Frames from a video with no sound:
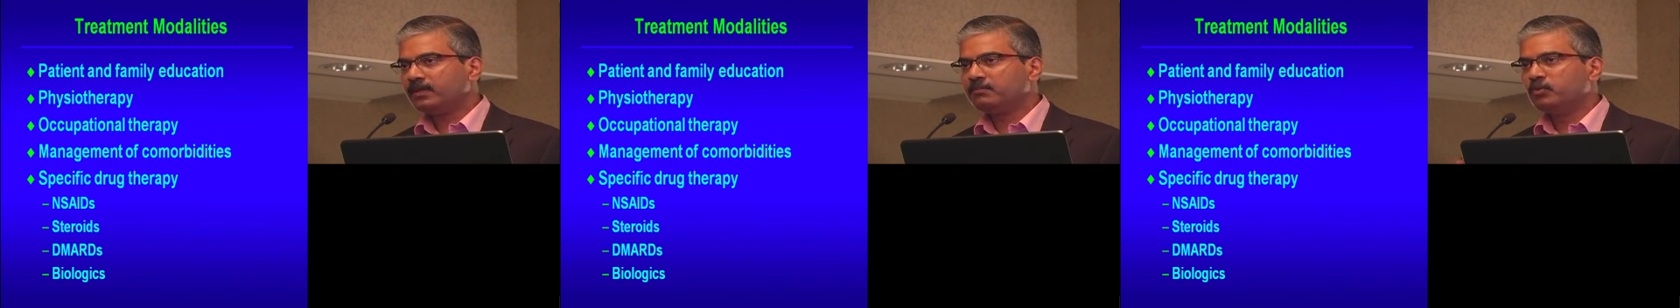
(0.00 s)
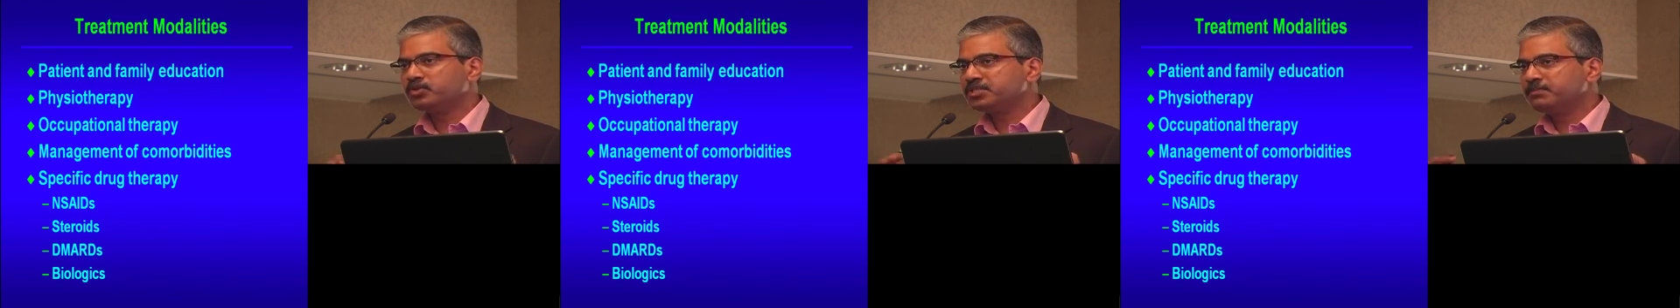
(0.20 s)

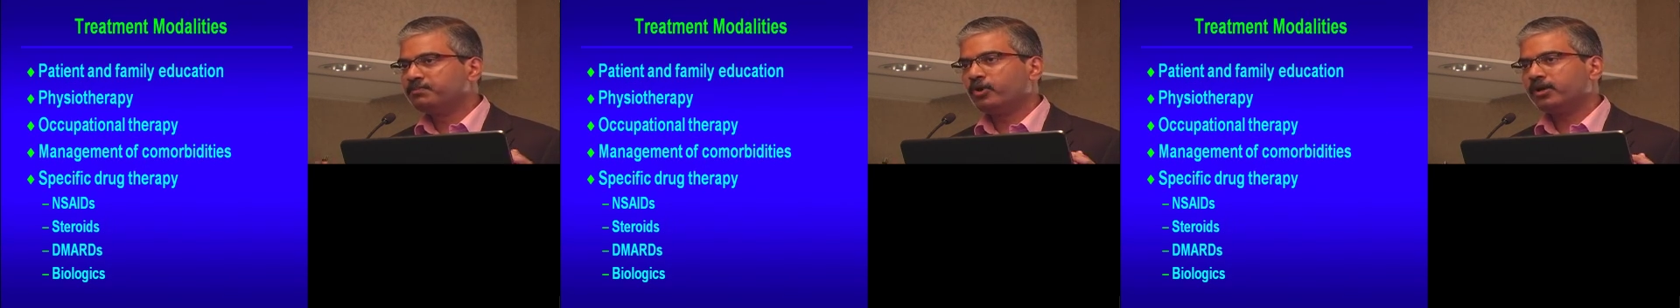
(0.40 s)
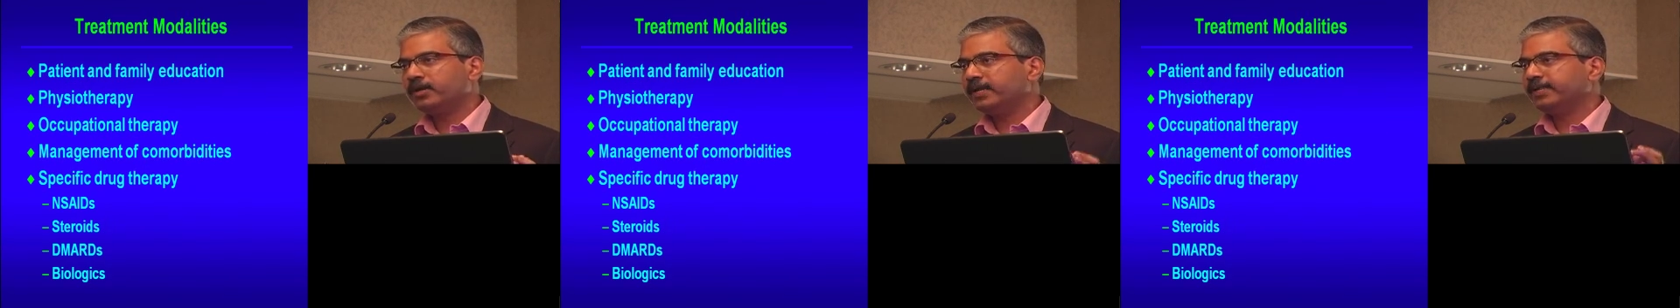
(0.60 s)
Most
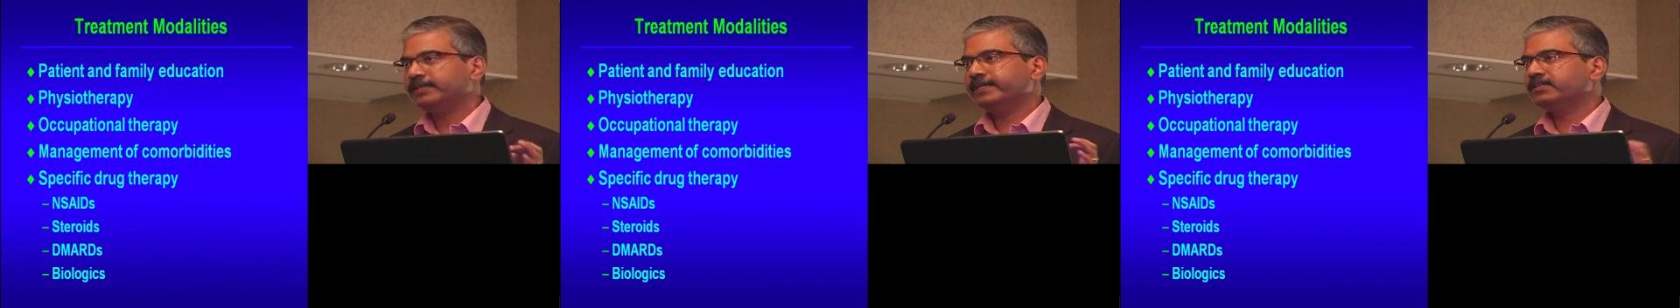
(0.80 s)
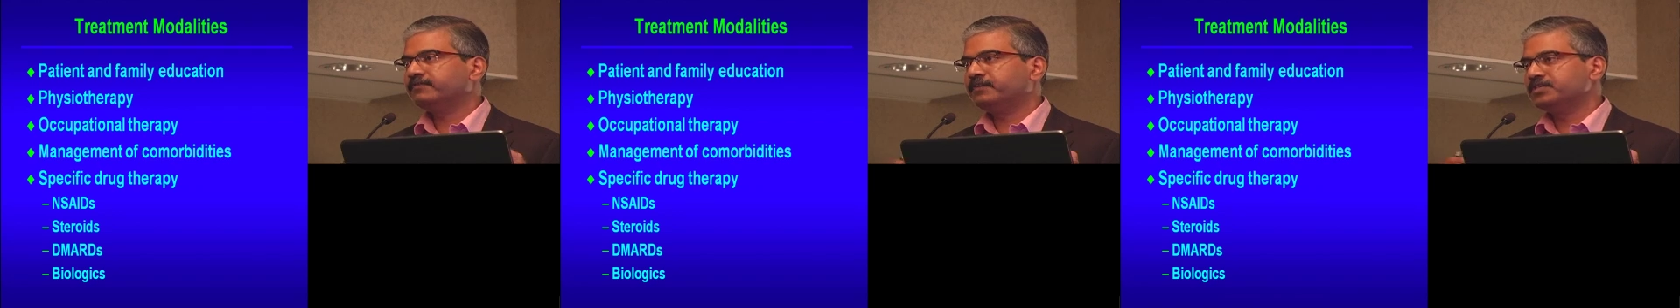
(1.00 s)
importantly, I
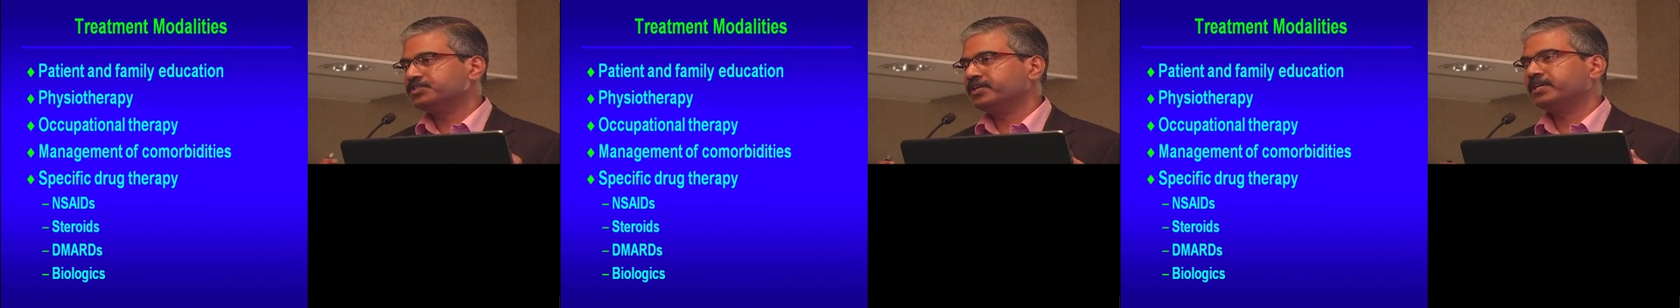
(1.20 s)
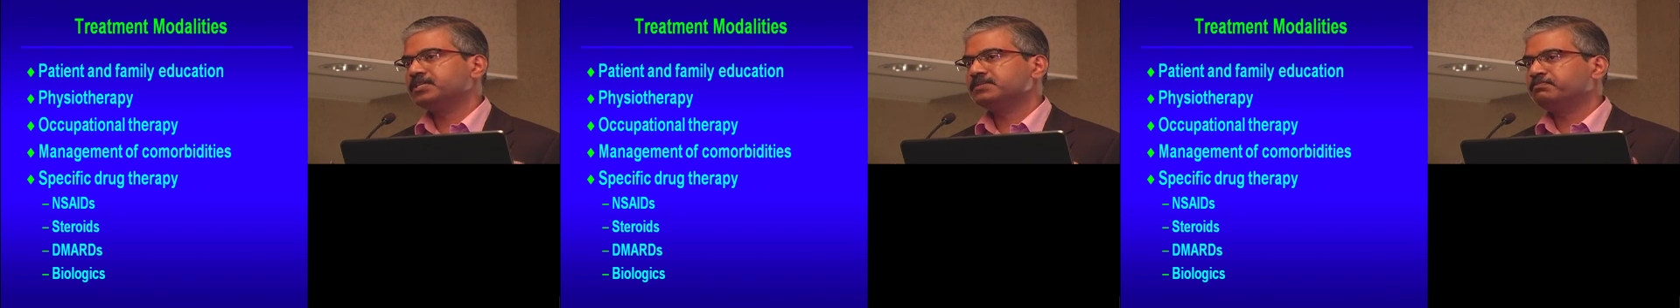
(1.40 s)
think the first
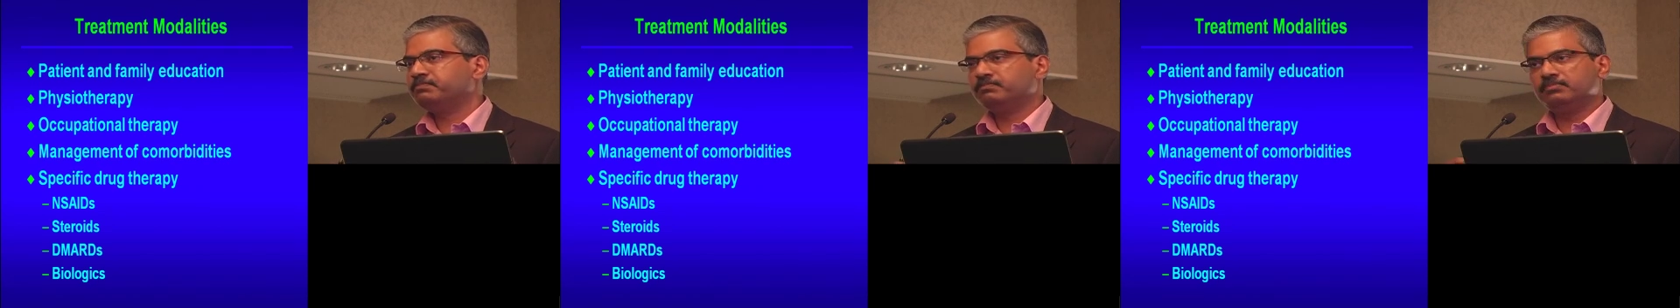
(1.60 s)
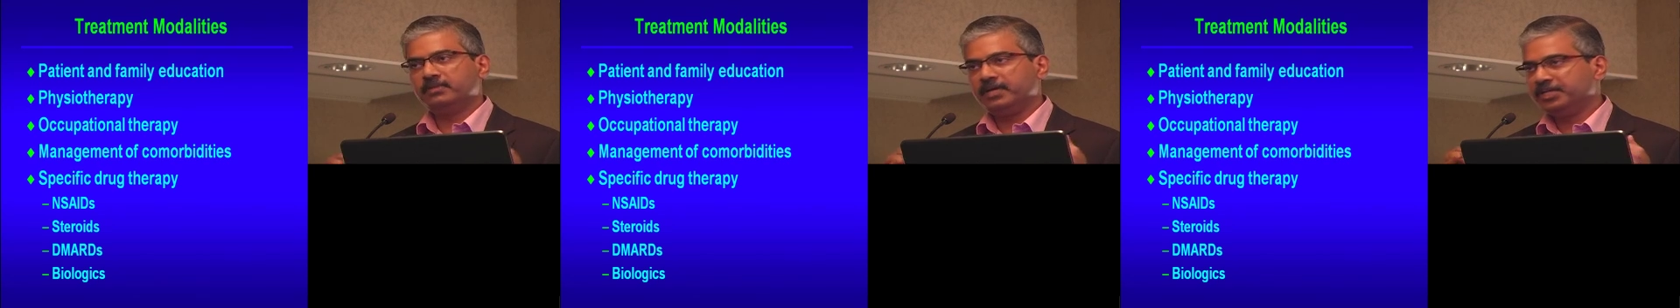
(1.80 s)
thing is
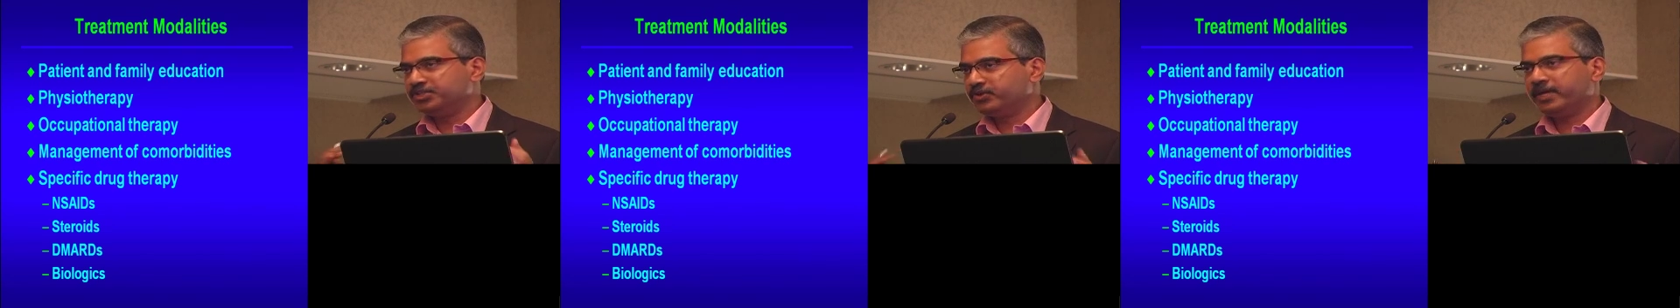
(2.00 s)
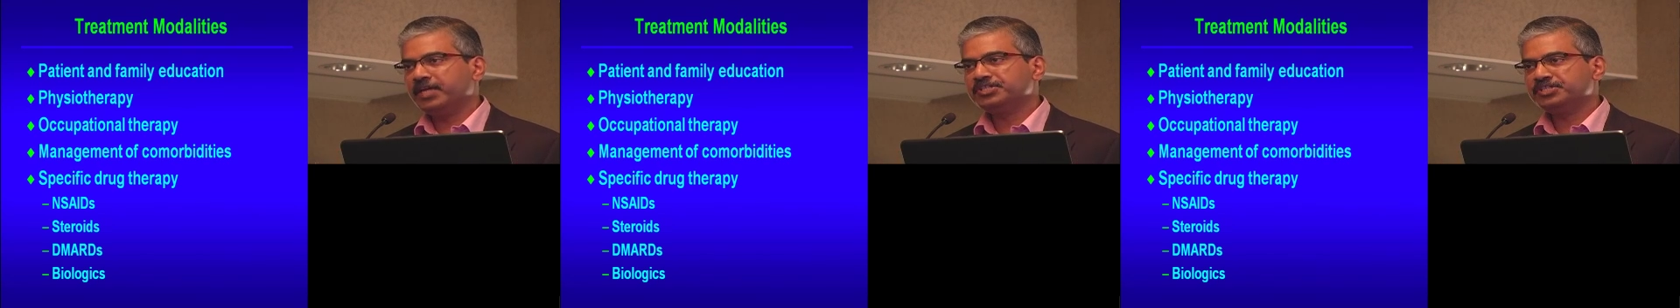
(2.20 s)

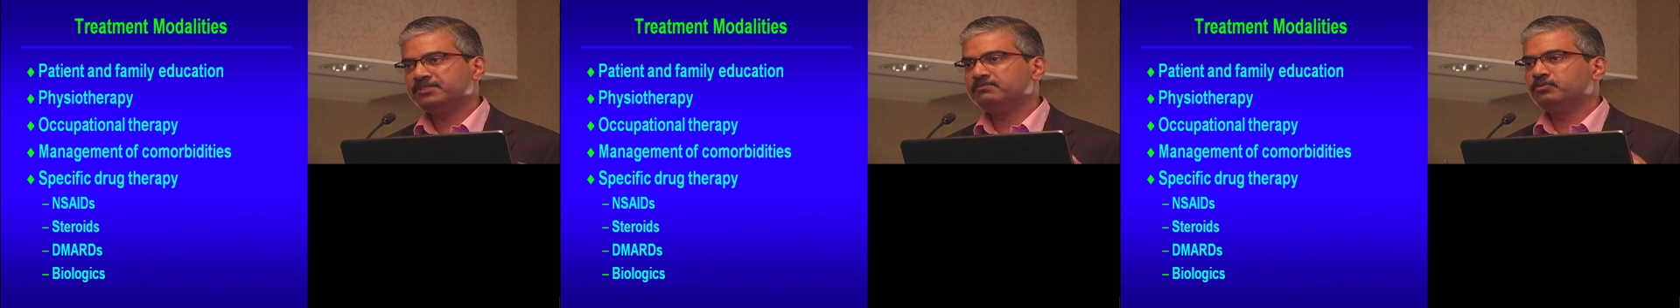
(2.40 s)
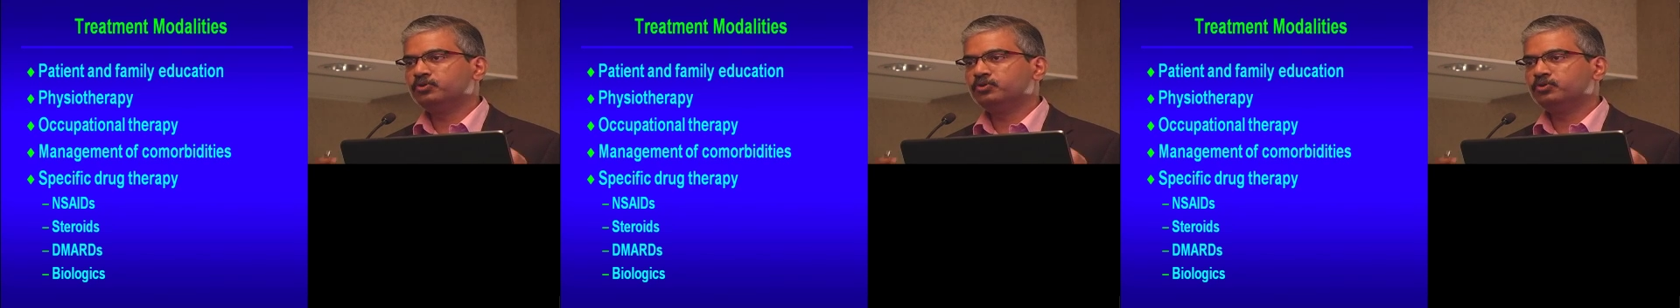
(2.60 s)
education,